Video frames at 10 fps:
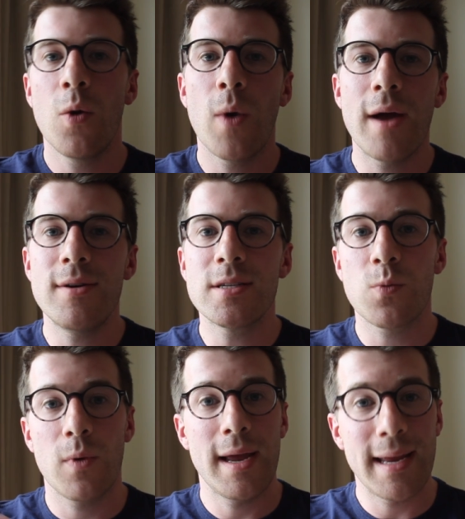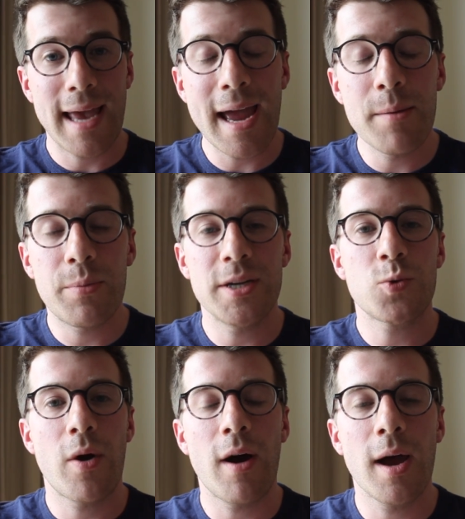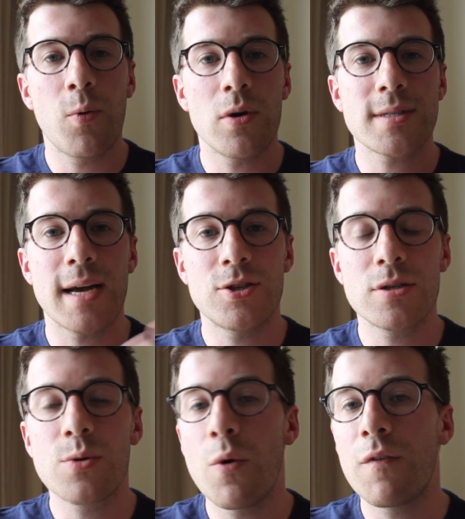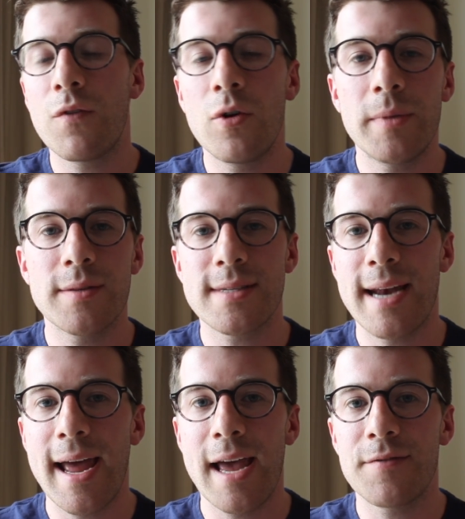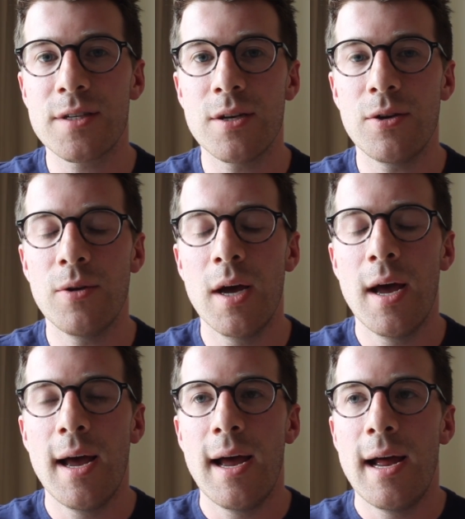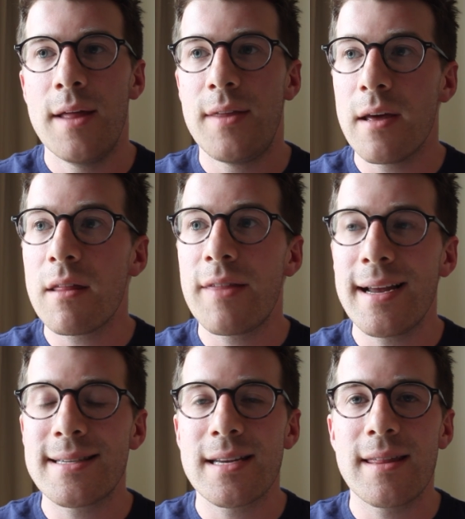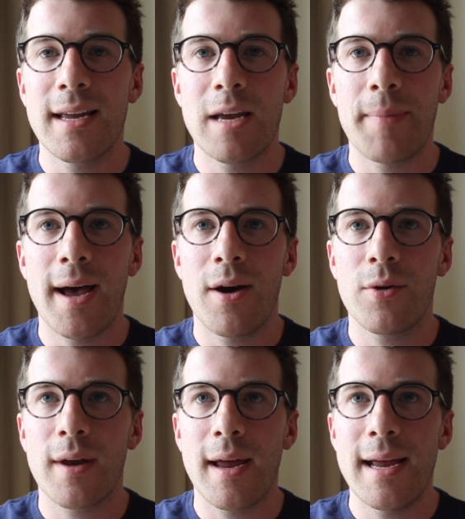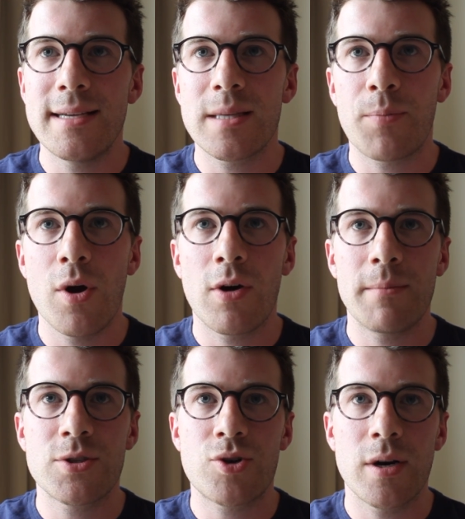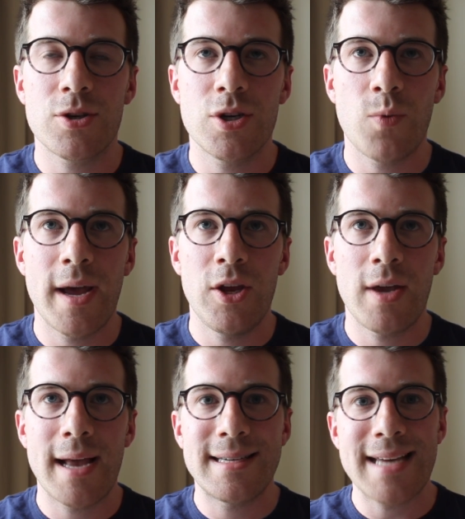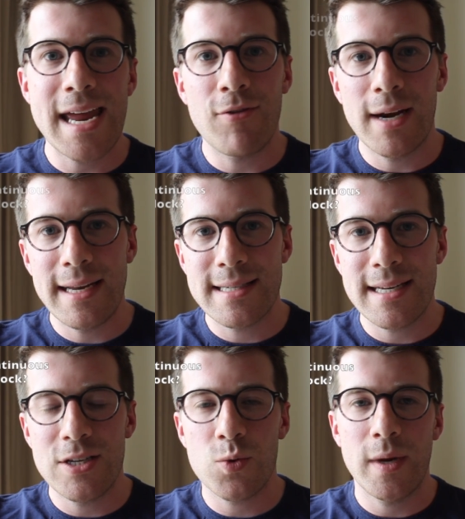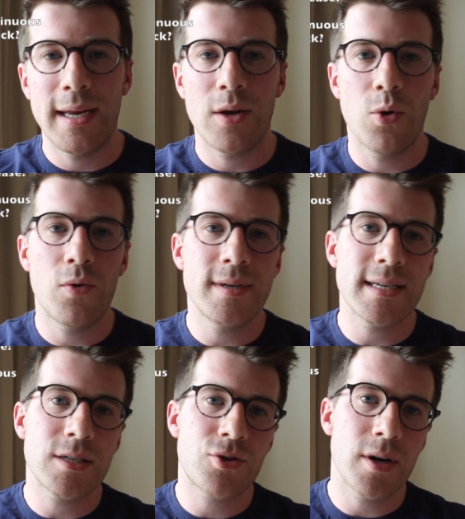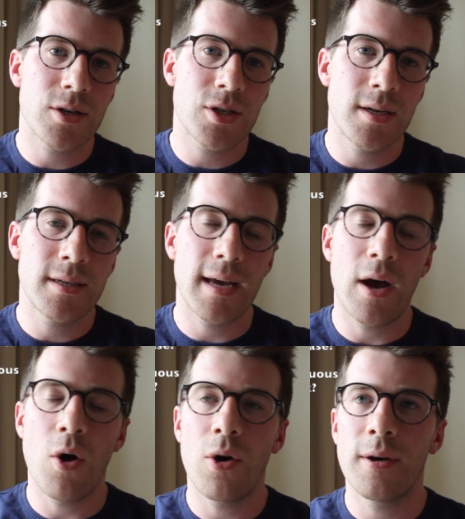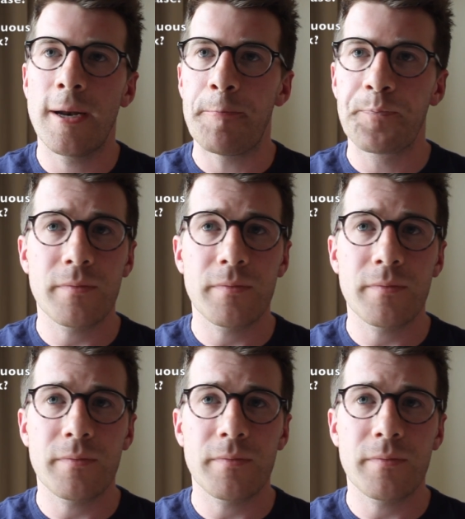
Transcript: Whereas in Cambridge, where I was, I just got 4 months in AF2. The other thing is to think about, is the program structured where you get day release each week or is it structured on